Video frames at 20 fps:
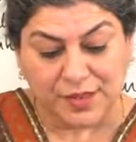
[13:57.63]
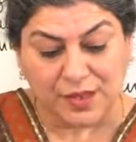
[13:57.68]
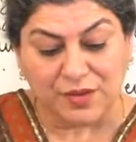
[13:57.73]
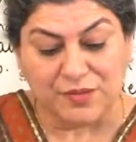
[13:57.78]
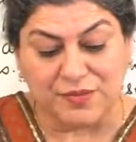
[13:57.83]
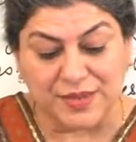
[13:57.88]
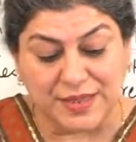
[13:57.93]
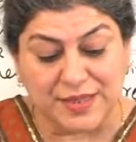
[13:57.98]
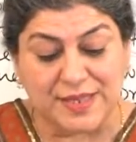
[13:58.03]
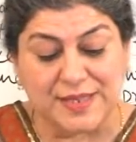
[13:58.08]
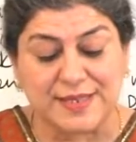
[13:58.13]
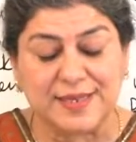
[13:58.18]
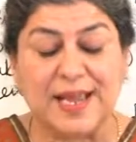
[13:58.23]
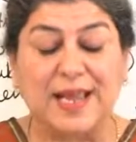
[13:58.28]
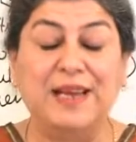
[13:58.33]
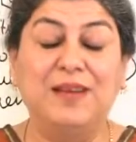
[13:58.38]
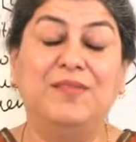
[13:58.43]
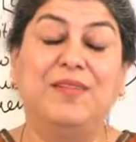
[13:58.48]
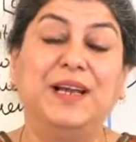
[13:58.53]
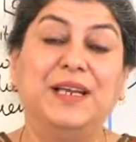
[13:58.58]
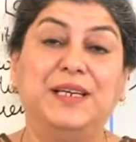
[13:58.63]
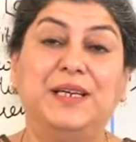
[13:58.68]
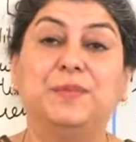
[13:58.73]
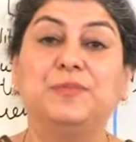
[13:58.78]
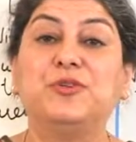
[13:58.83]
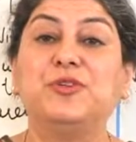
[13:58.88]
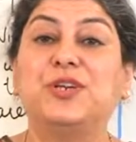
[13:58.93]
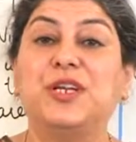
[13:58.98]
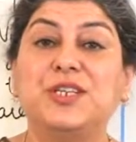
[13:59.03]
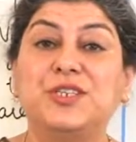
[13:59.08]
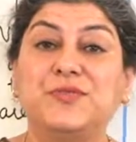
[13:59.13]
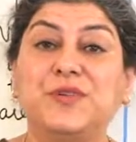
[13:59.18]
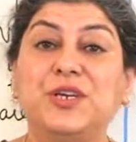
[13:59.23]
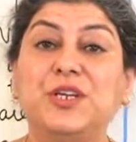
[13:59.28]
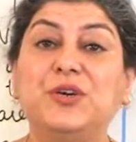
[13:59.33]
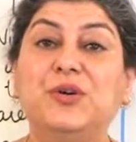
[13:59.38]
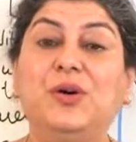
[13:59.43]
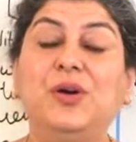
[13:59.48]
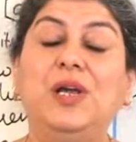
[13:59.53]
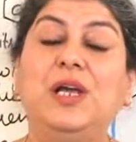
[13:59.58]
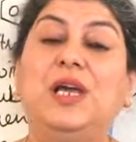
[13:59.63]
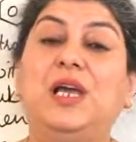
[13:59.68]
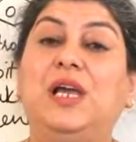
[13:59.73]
With this, I'll wind up today's video.